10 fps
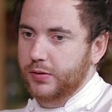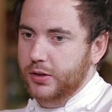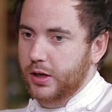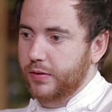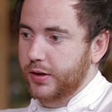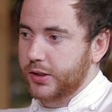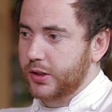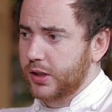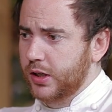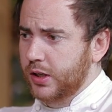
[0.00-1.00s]
of
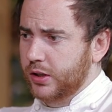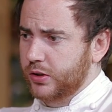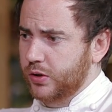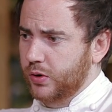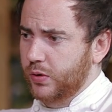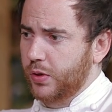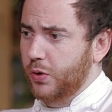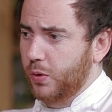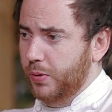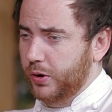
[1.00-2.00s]
service, to the
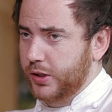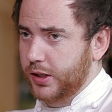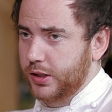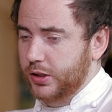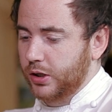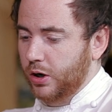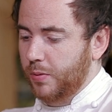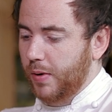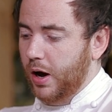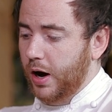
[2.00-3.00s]
thought processes that
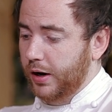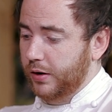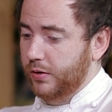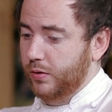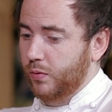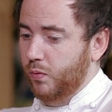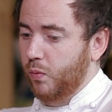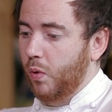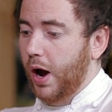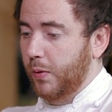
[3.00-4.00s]
go behind
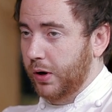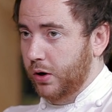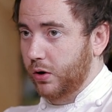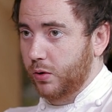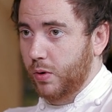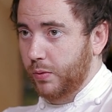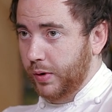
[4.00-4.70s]
why we cook what